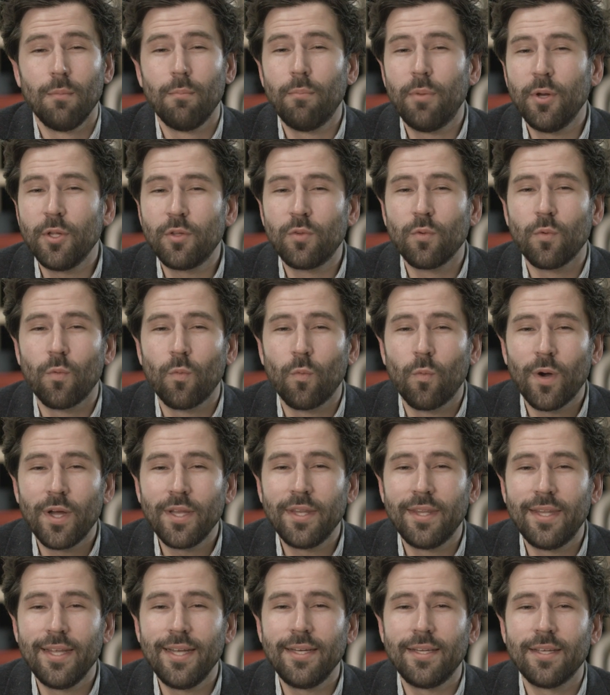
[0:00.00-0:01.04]
But
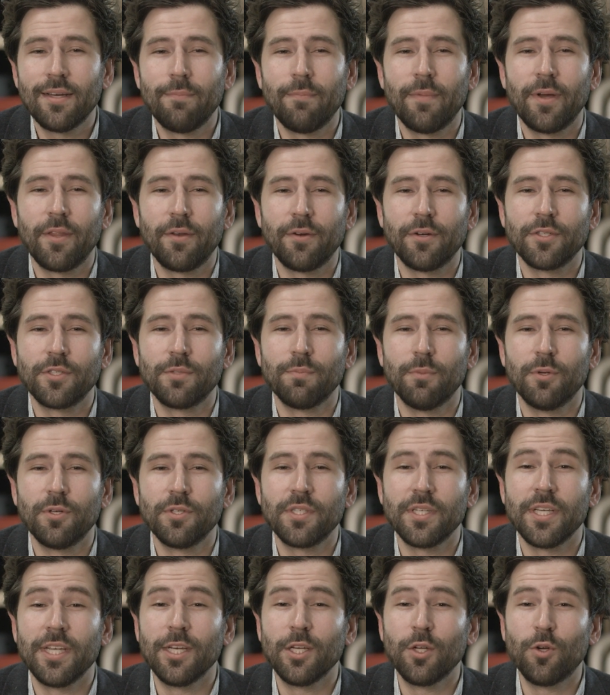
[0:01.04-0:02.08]
what data matters
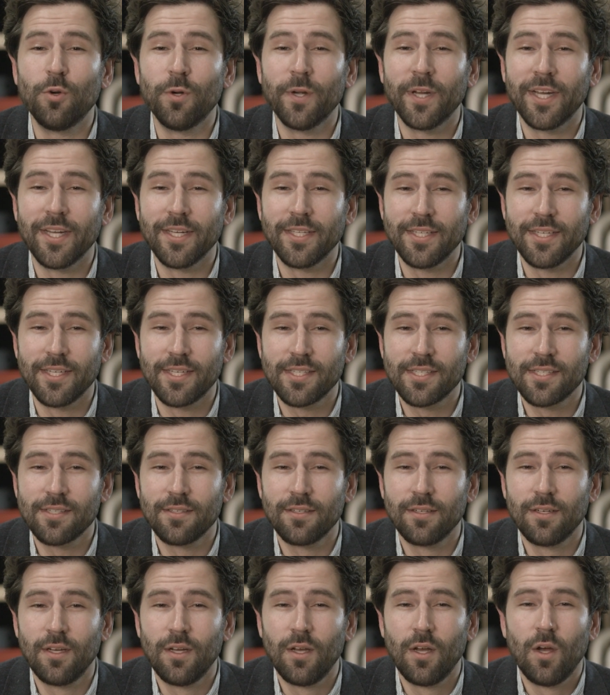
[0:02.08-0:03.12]
most in Google Analytics?
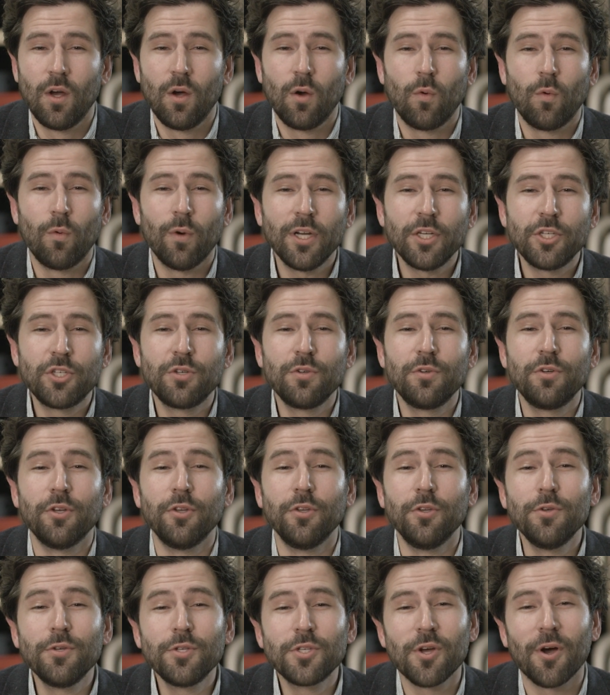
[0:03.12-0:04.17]
What should a
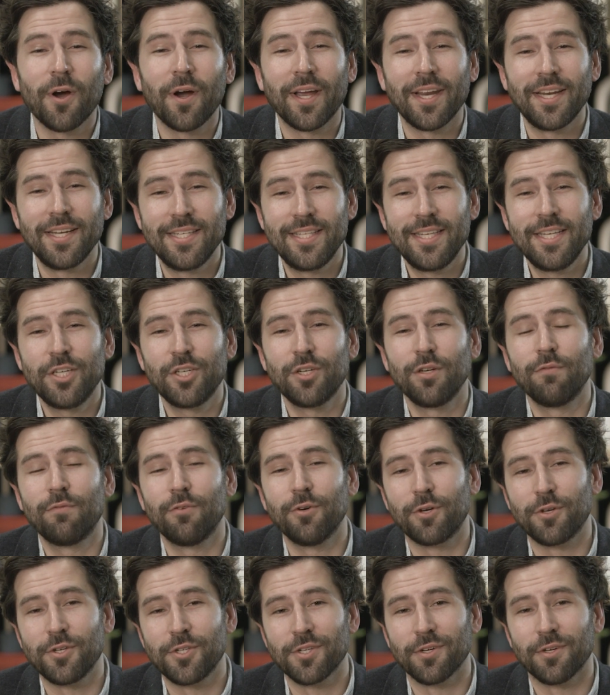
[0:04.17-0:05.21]
news organization
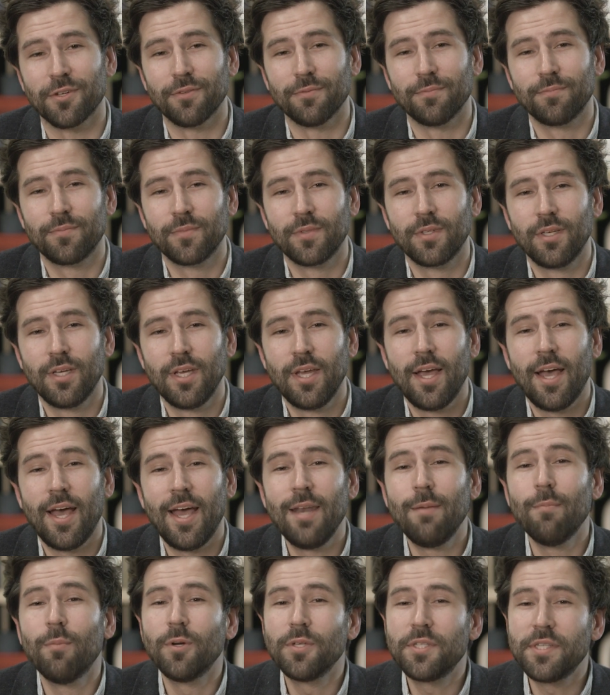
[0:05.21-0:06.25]
focus on?
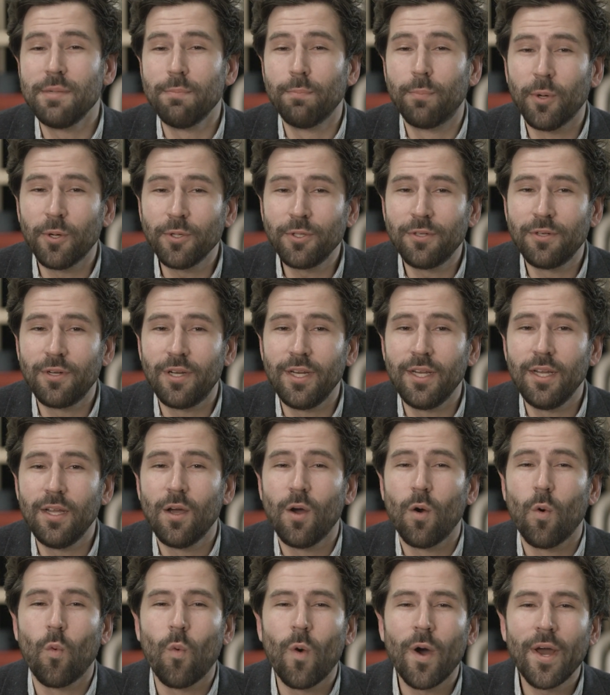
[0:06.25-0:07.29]
And most importantly,
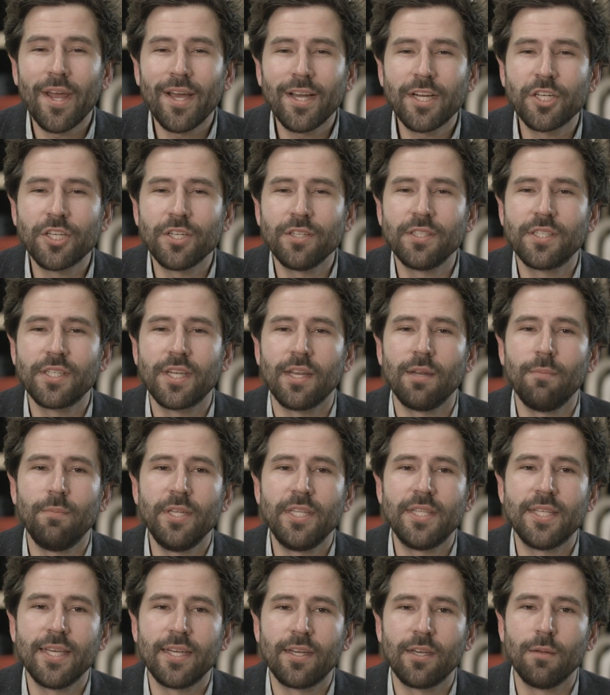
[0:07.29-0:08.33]
what actions can be
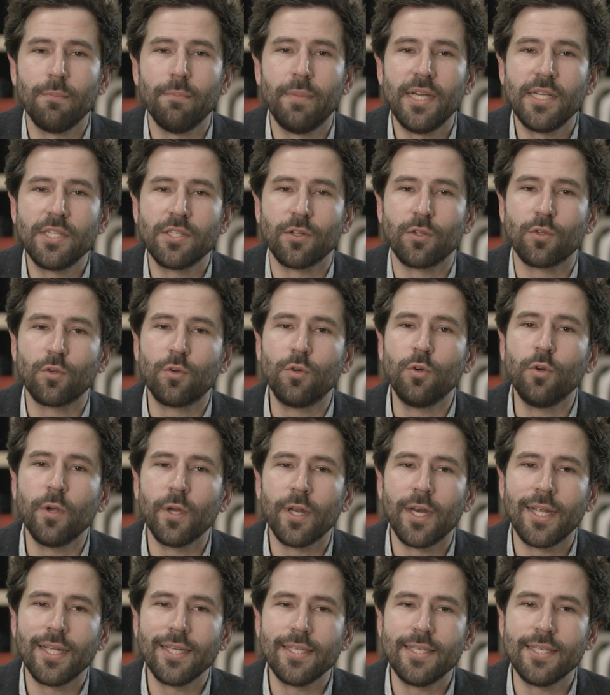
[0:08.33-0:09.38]
taken based on Google
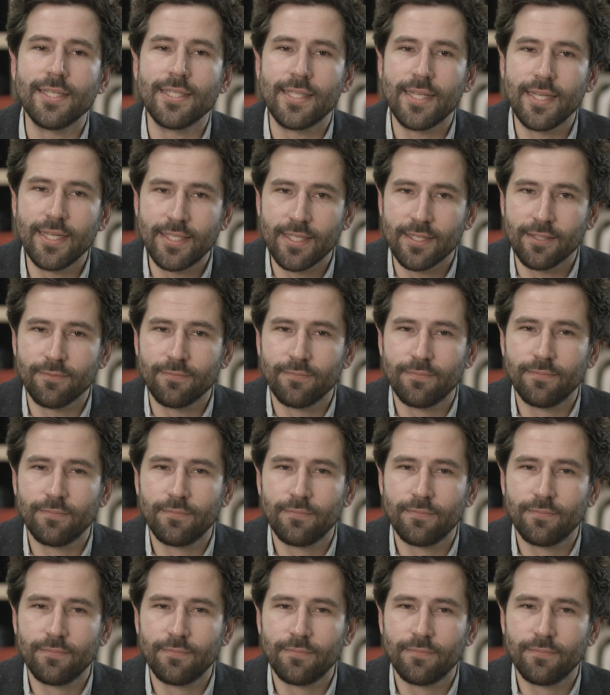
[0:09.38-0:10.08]
Analytics data?